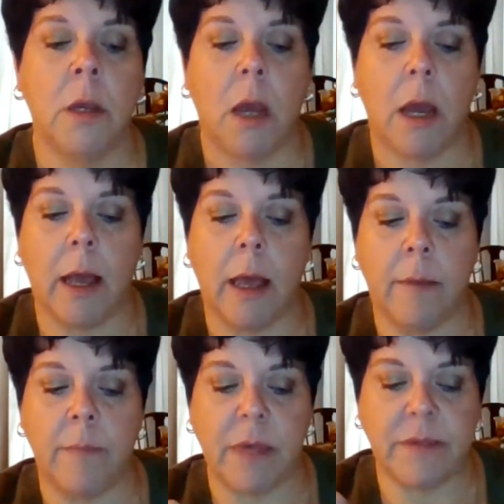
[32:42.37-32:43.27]

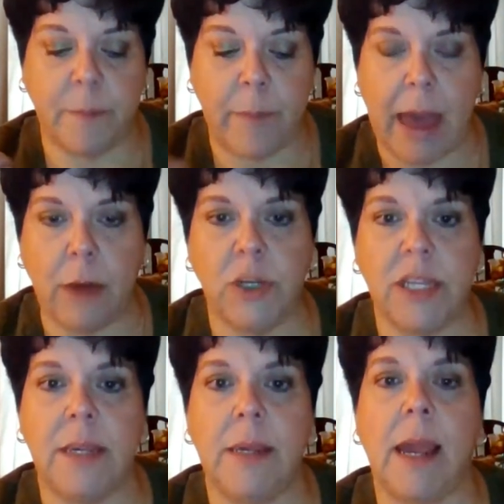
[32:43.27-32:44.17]
the
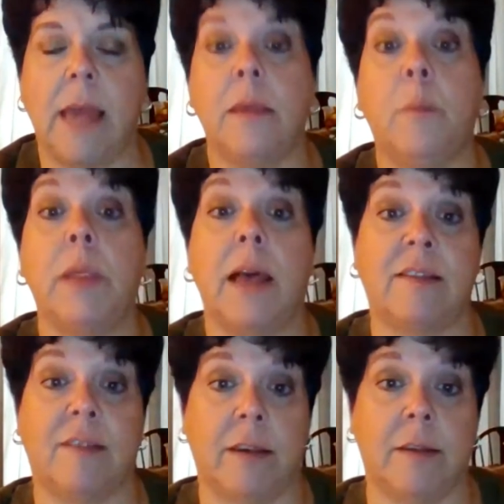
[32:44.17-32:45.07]
bounty and the
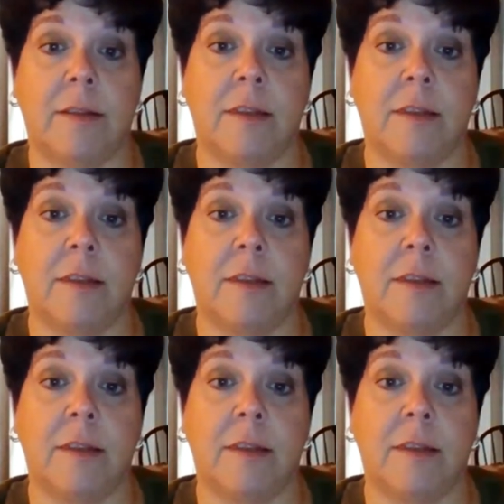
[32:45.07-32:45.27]
blessings